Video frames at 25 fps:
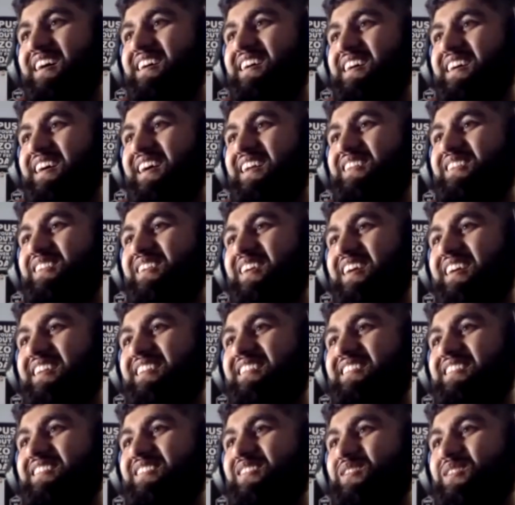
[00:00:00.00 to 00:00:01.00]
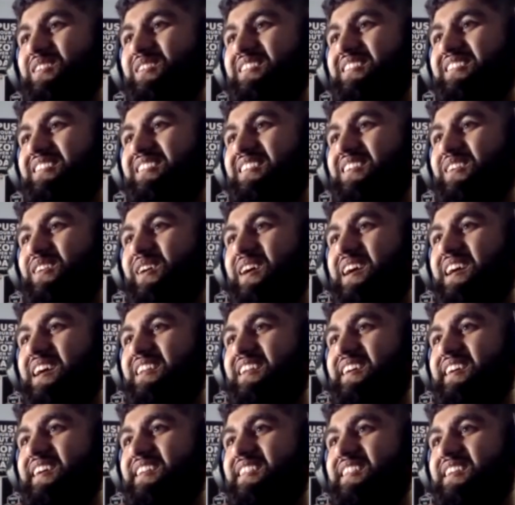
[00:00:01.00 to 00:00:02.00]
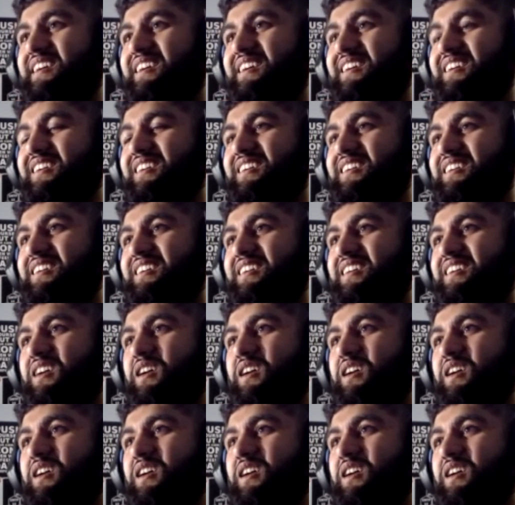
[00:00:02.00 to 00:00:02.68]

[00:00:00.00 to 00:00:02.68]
as you can see, right, like they're